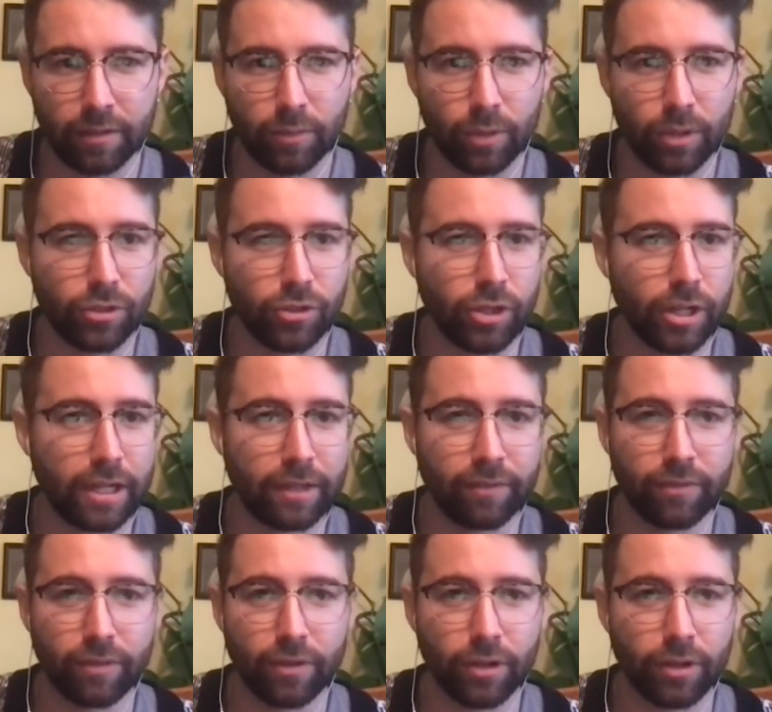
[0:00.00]
where you're training
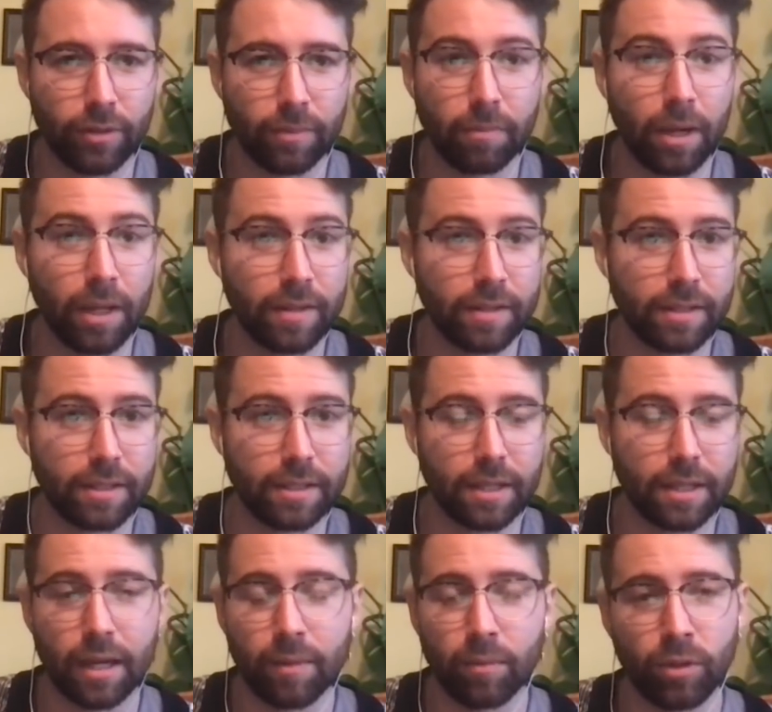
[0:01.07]
for months at a
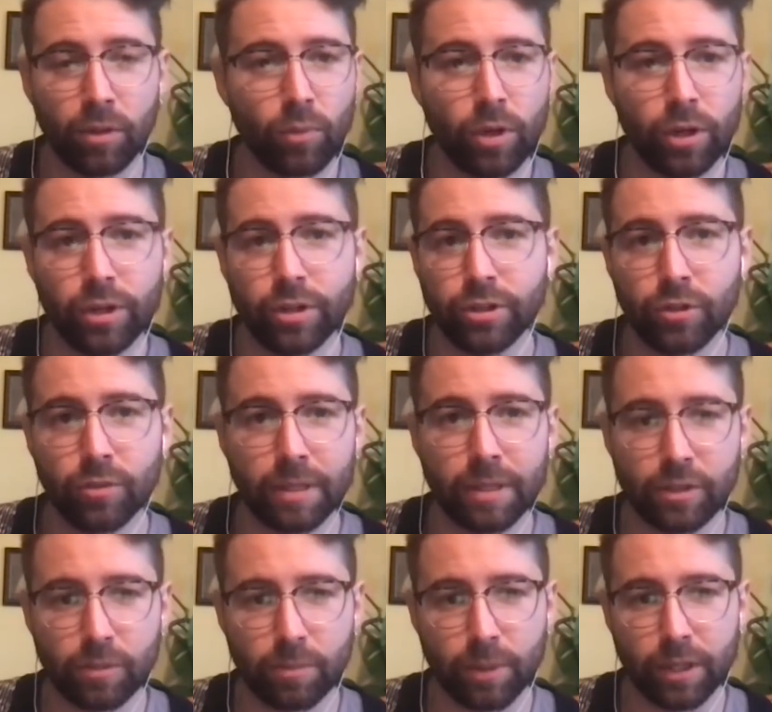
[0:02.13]
time with one or two
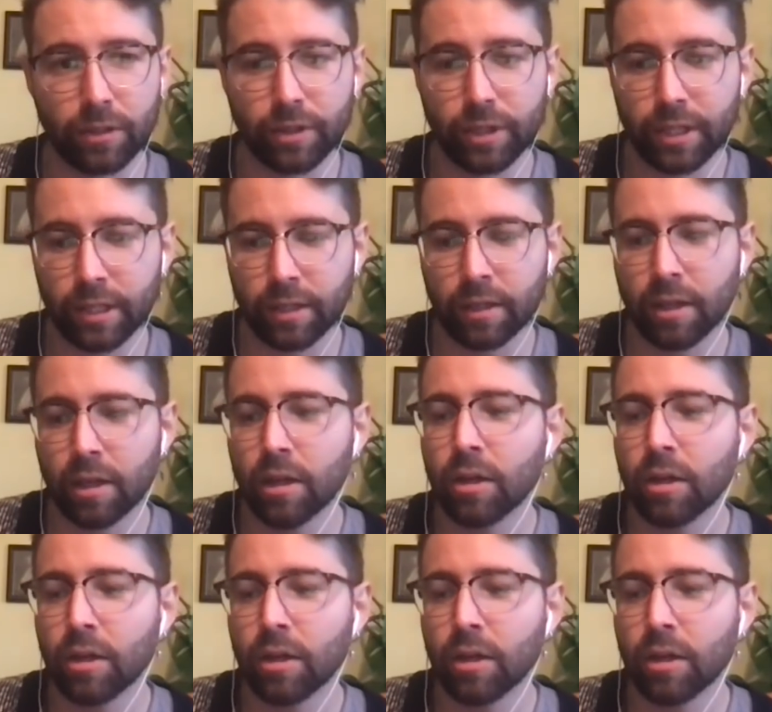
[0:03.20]
meets sprinkled in